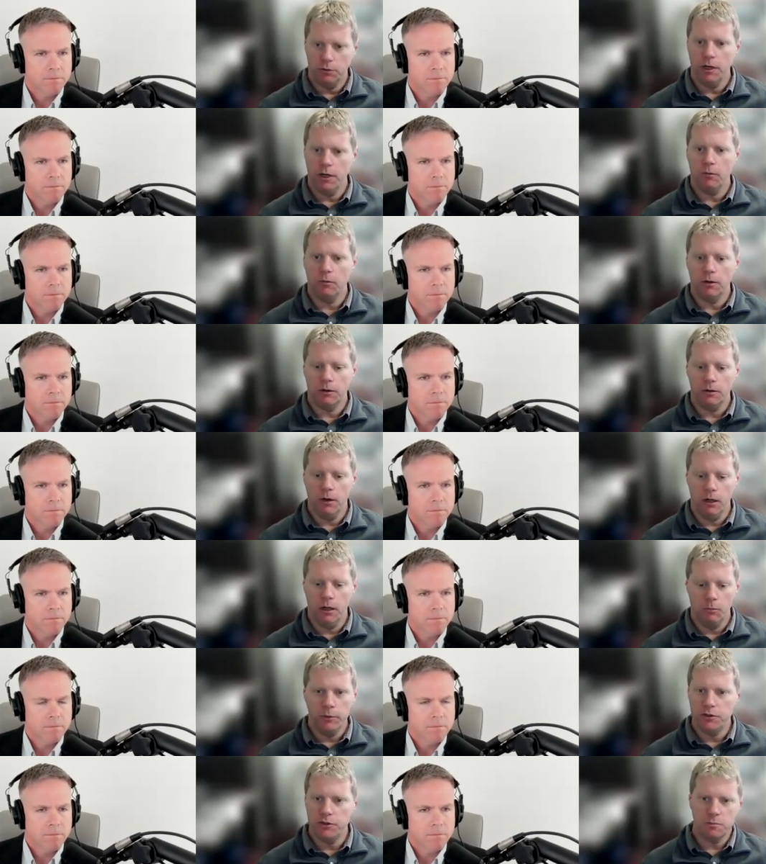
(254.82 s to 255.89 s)
Speaker 1: network. Uh,
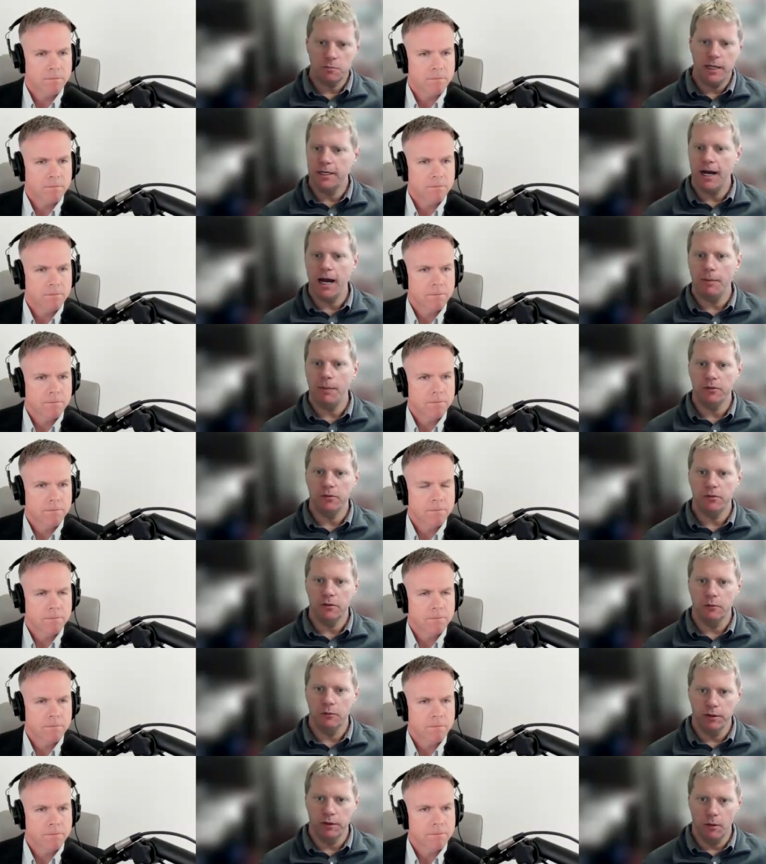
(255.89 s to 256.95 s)
we just made copies
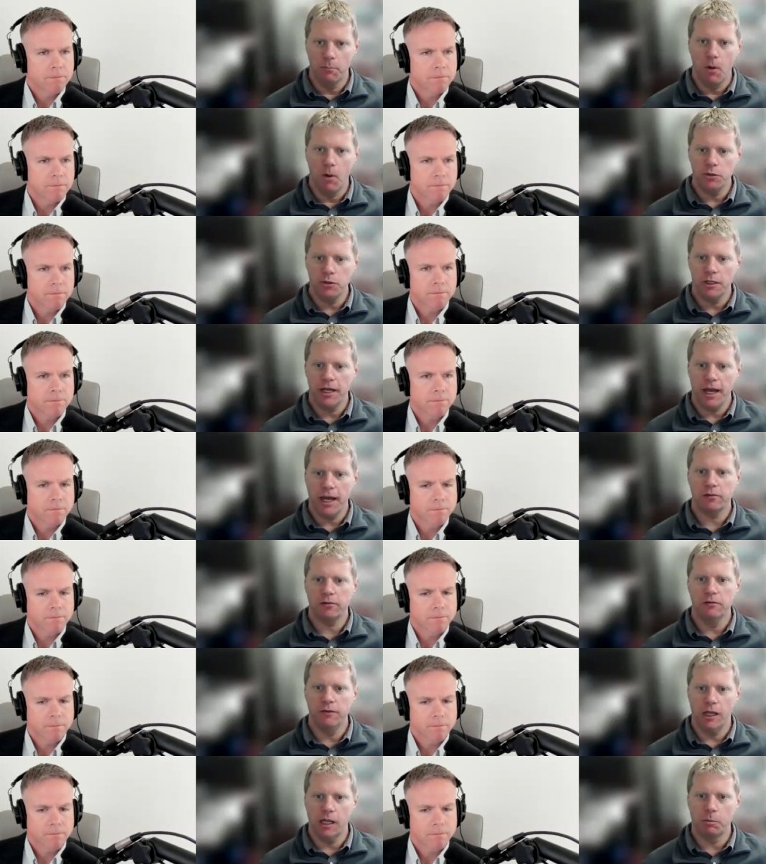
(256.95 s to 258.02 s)
of, with ammonia gas
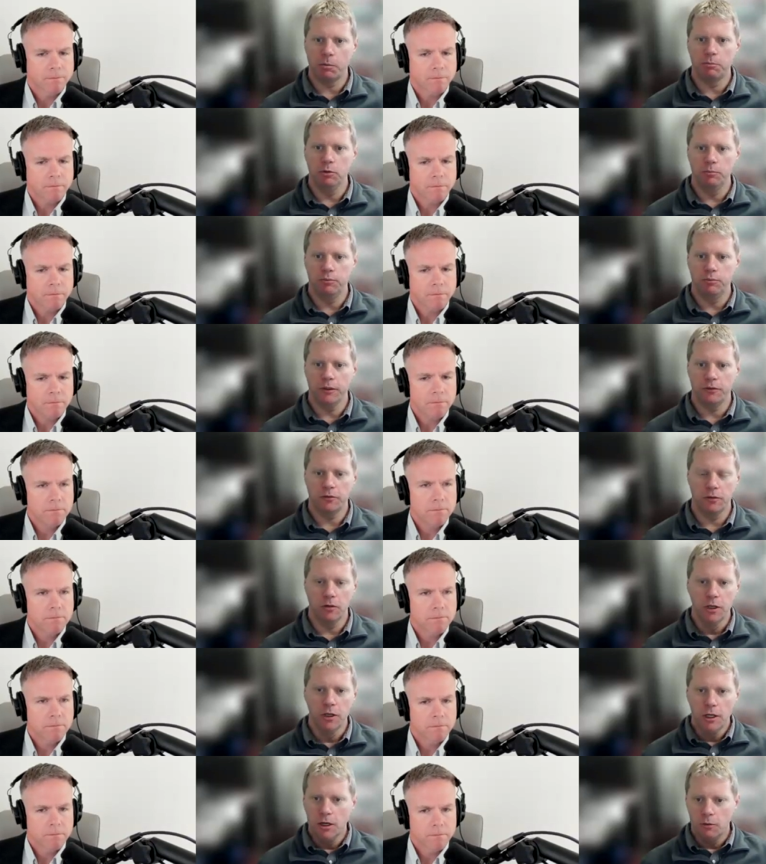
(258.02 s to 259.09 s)
developed blueprints. So
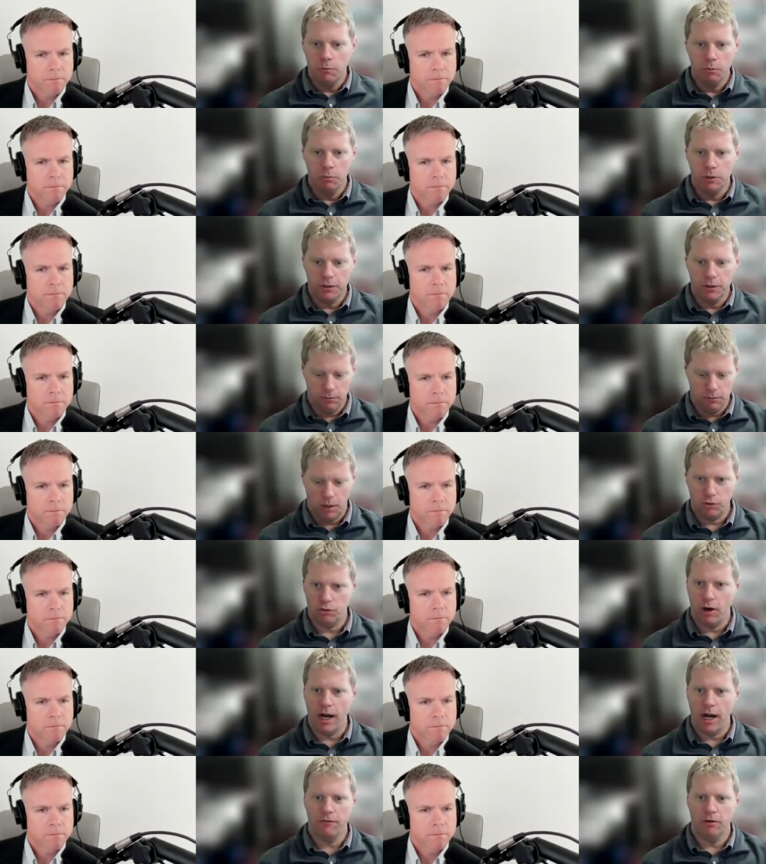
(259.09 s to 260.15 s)
we would get our
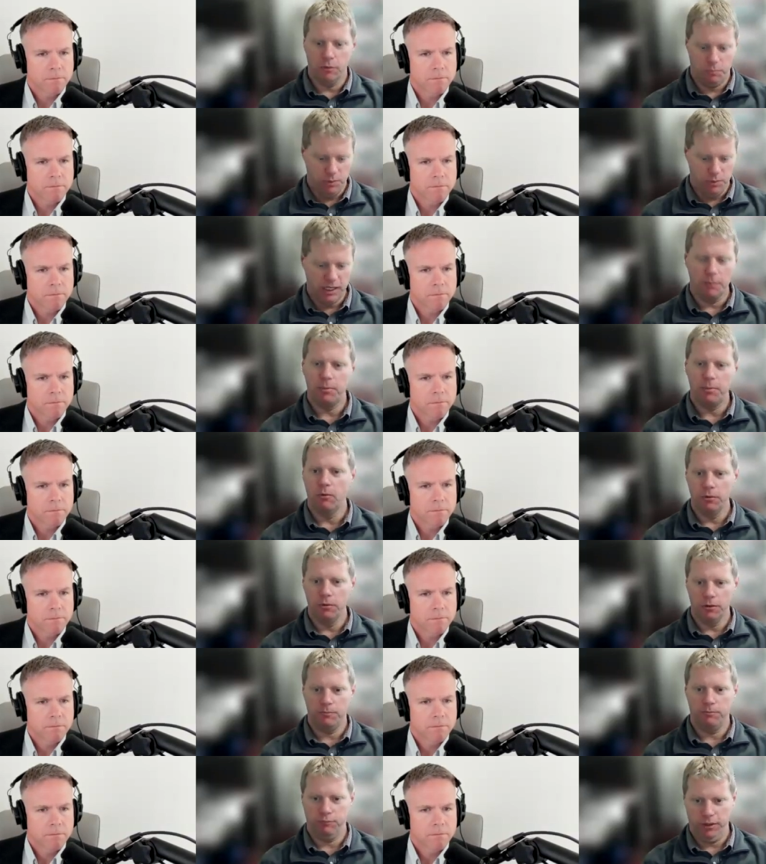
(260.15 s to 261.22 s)
driver would pick up a roll of
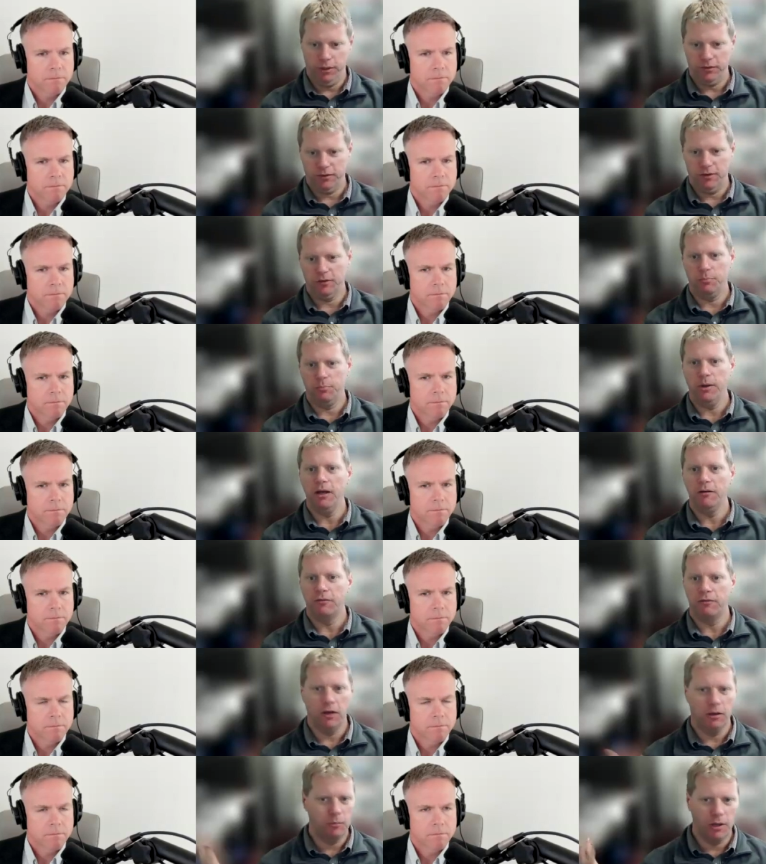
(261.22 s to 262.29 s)
prints this big
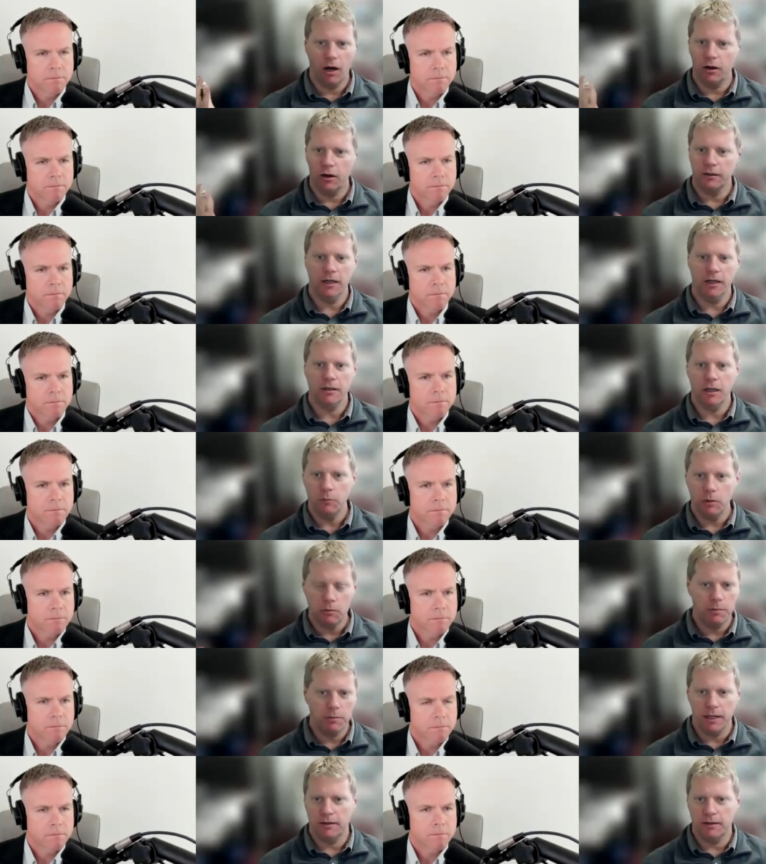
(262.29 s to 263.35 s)
from an architect, and we would
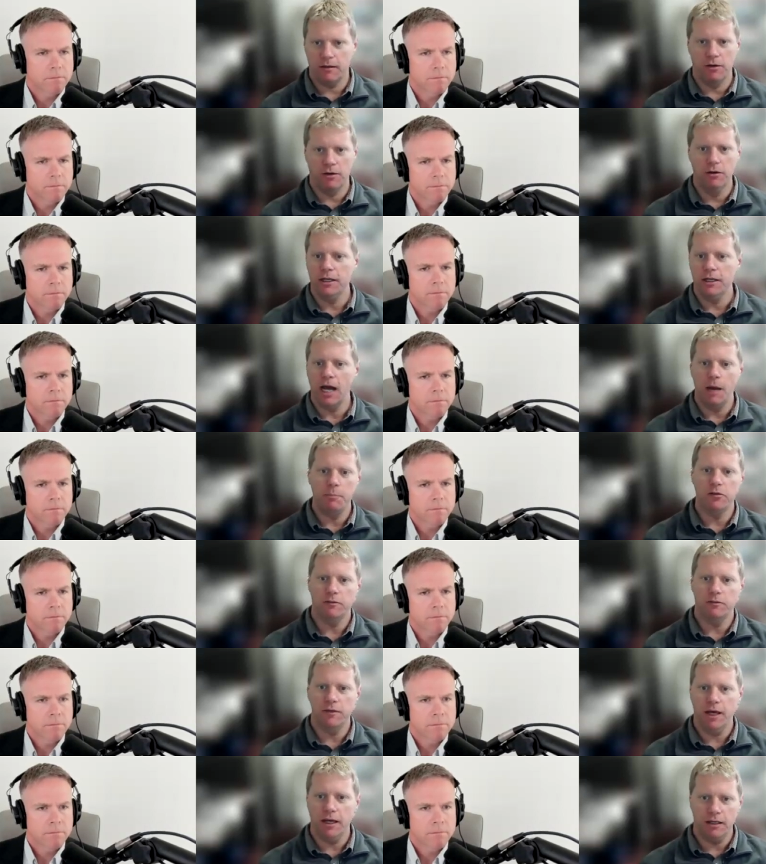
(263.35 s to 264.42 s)
make 30 copies of
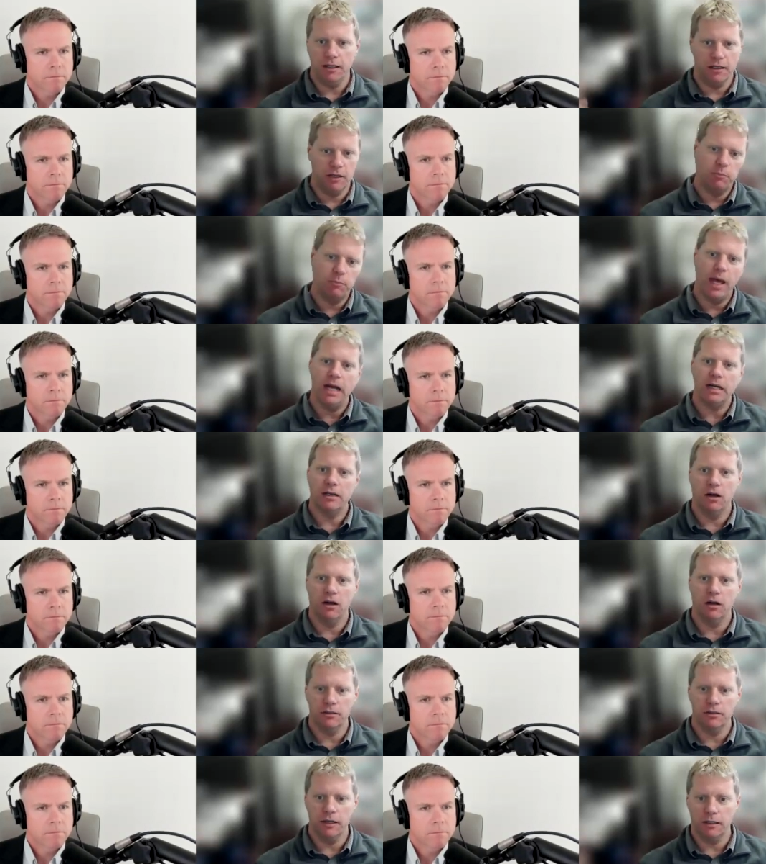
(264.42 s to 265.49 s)
that and give it back to the
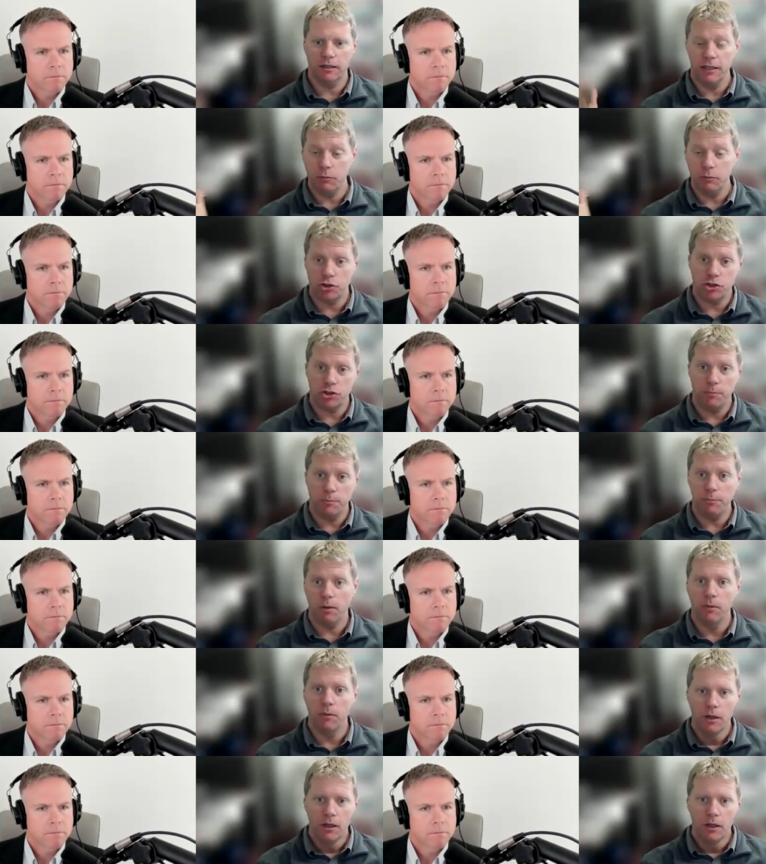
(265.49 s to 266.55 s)
architect, and they would ship
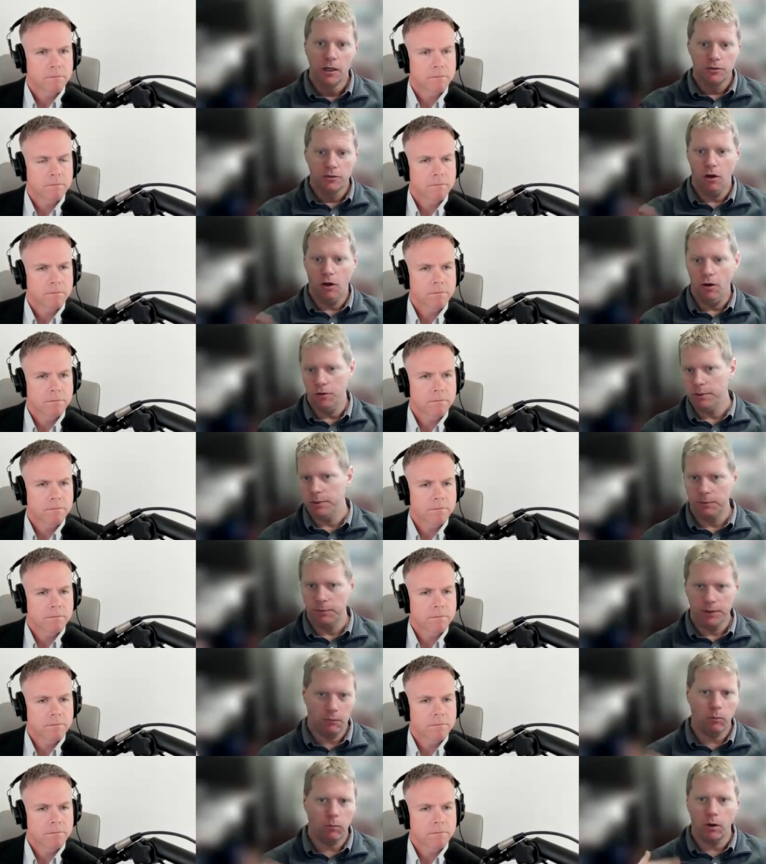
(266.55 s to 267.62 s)
them to all the people that
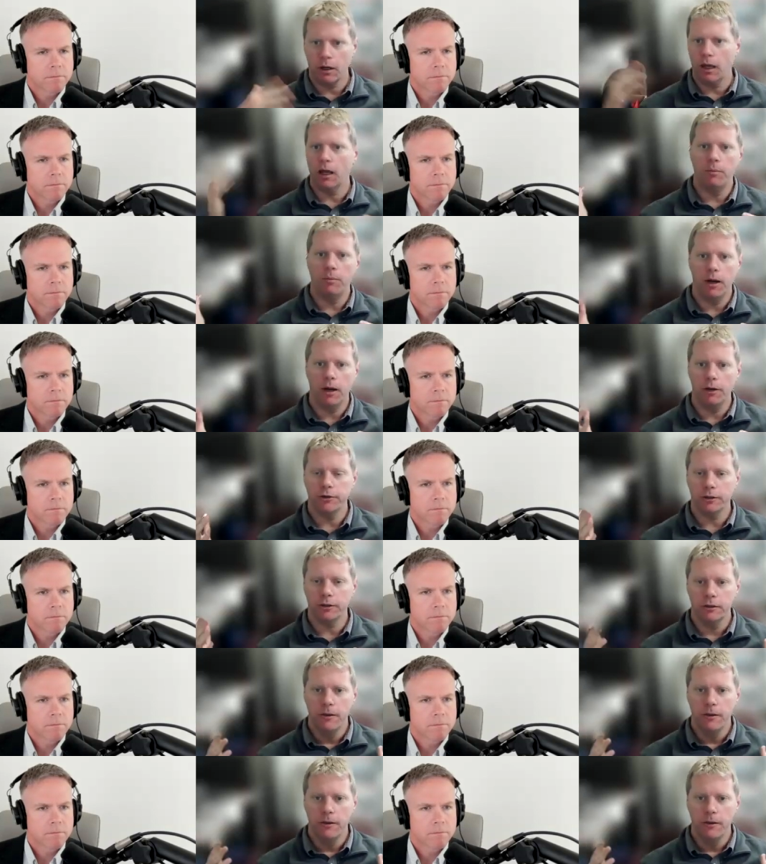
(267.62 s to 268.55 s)
were working on a project